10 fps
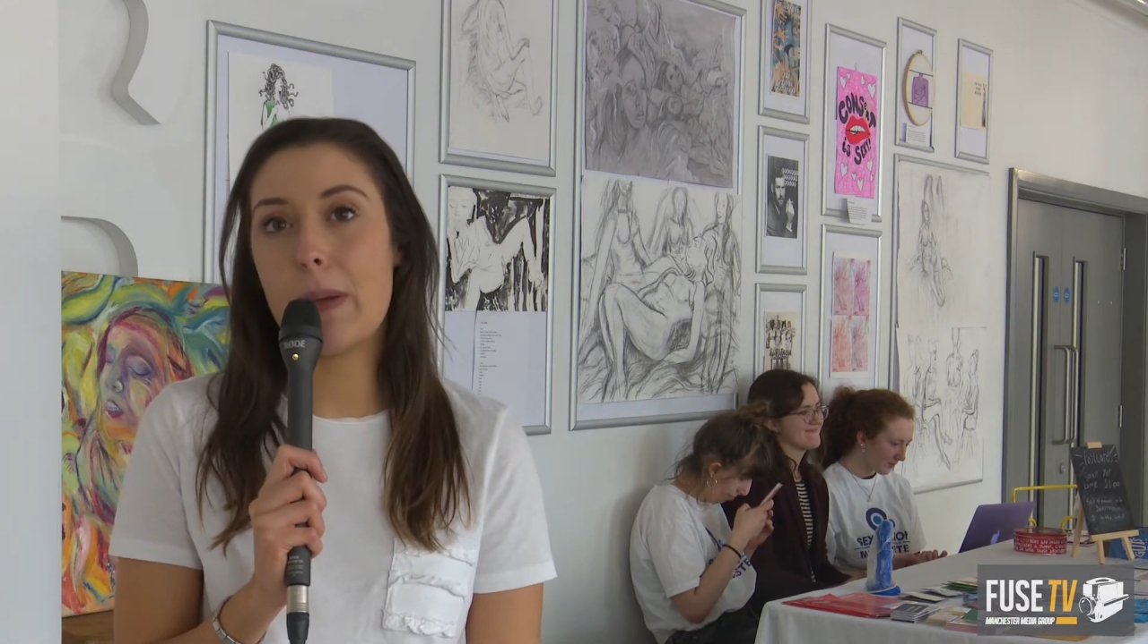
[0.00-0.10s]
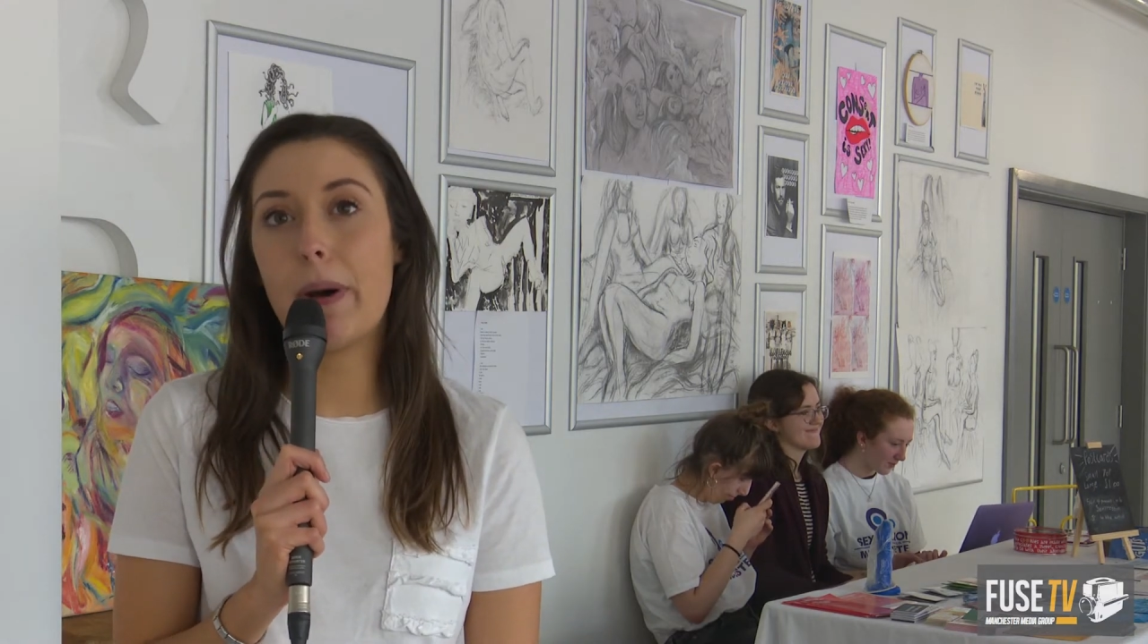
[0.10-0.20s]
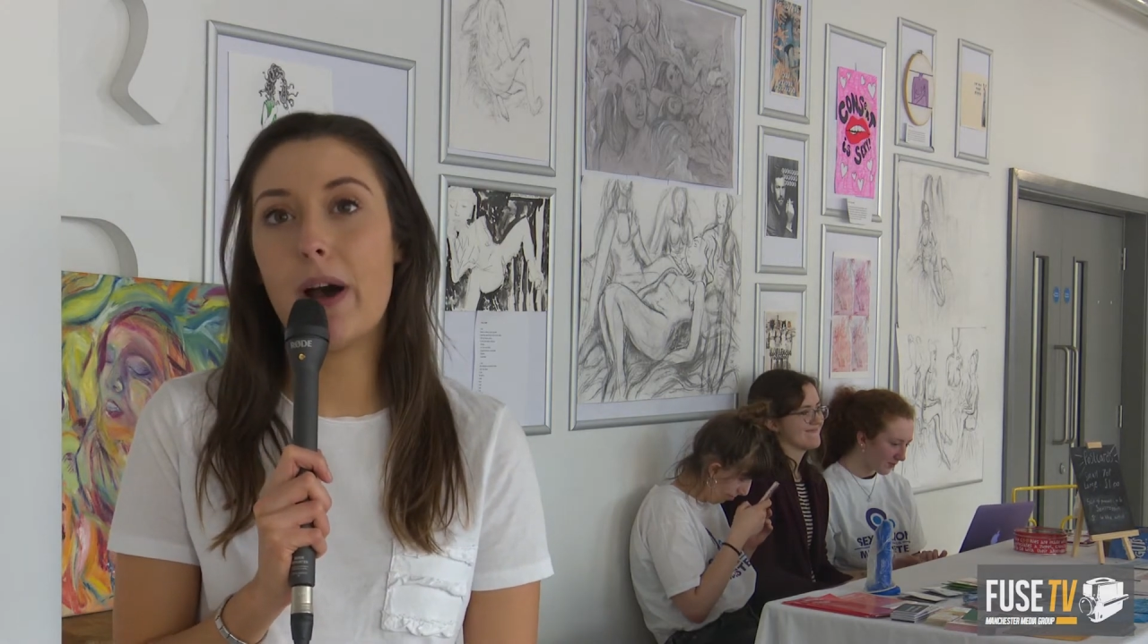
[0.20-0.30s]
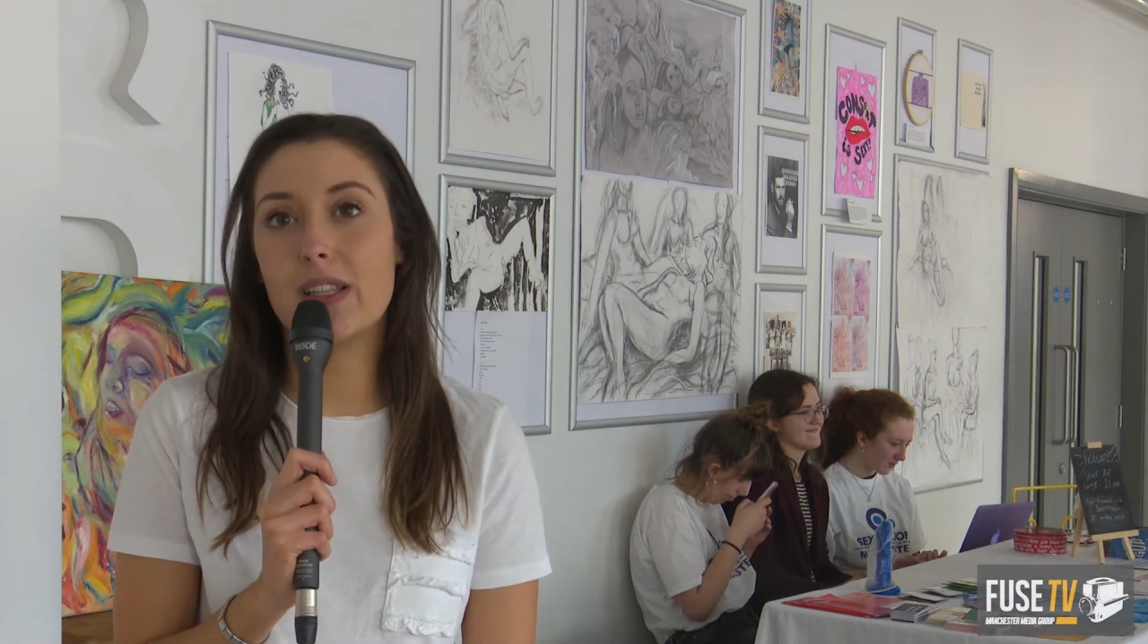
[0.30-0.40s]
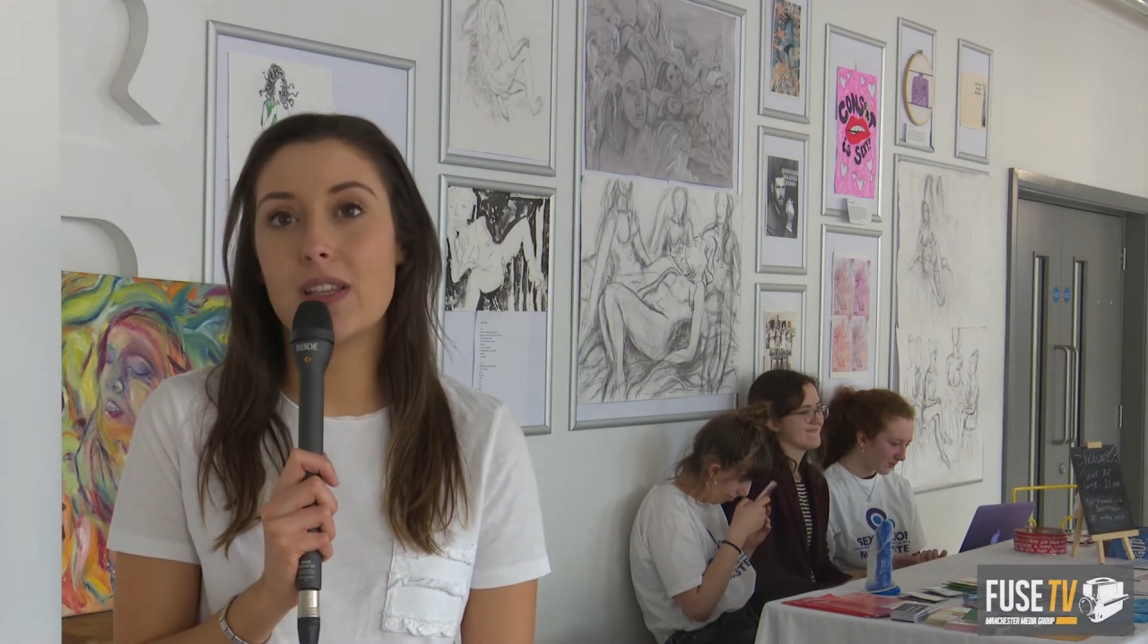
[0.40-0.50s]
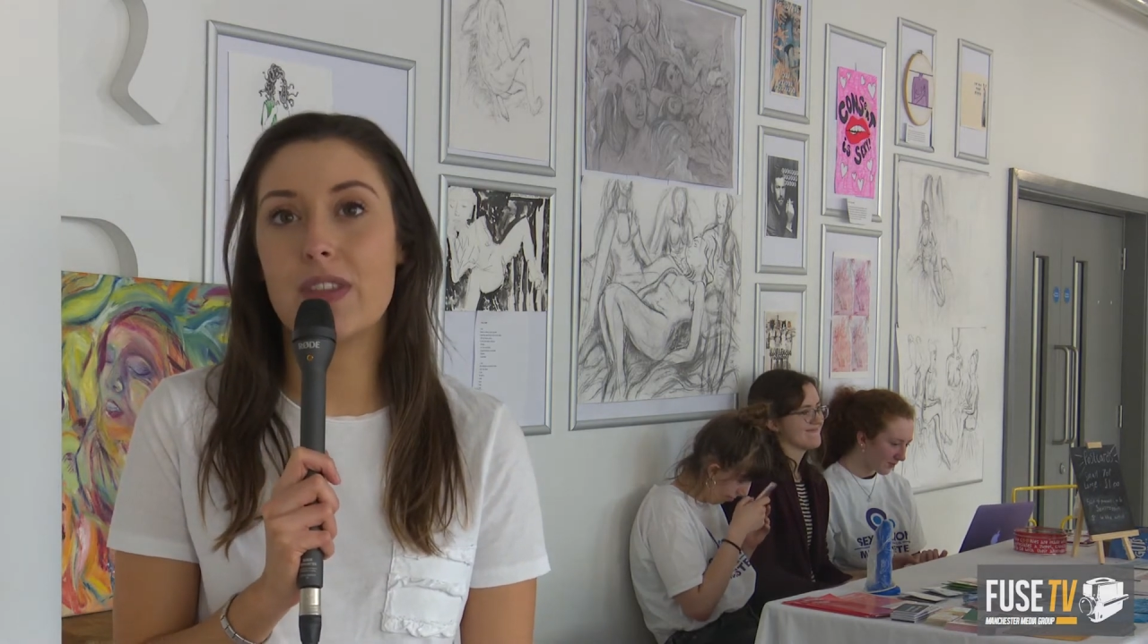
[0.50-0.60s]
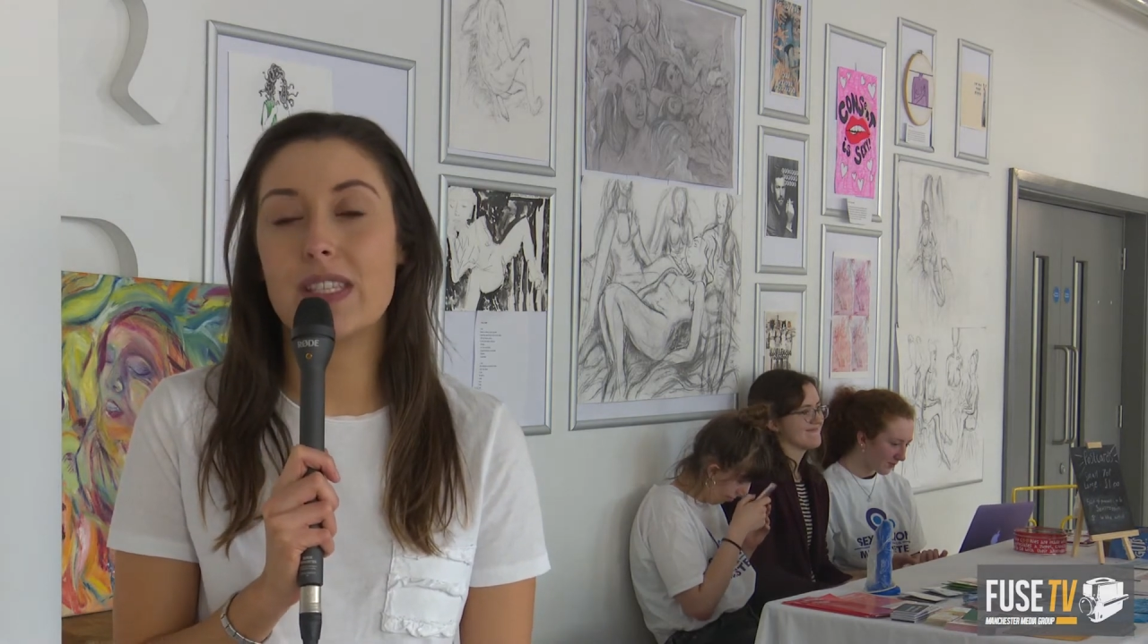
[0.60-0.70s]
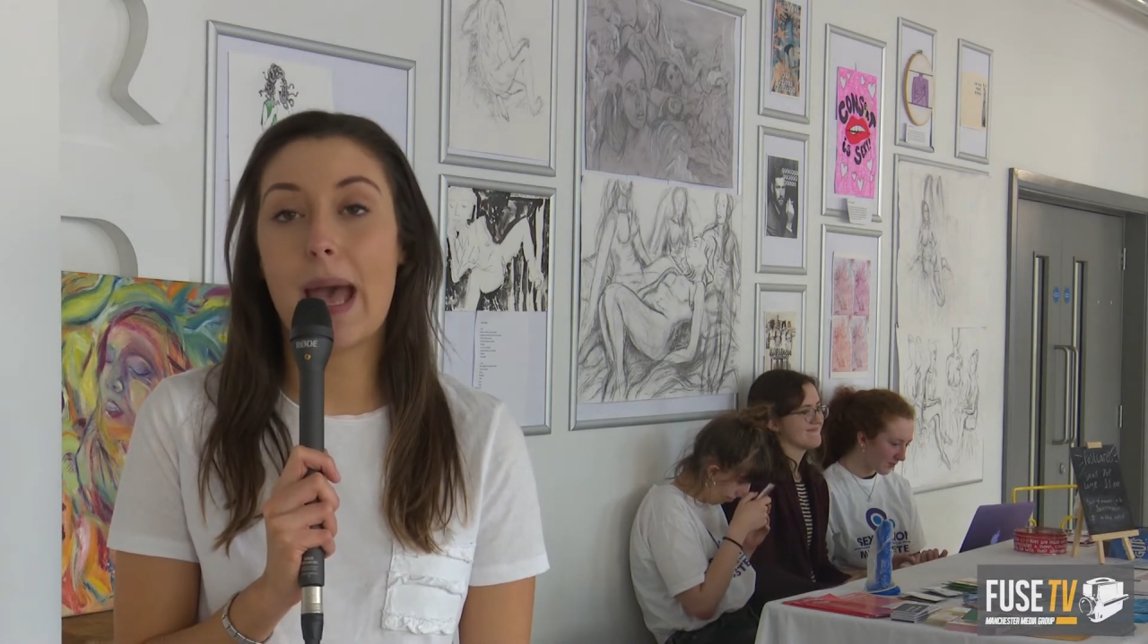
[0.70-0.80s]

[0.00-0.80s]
a part of this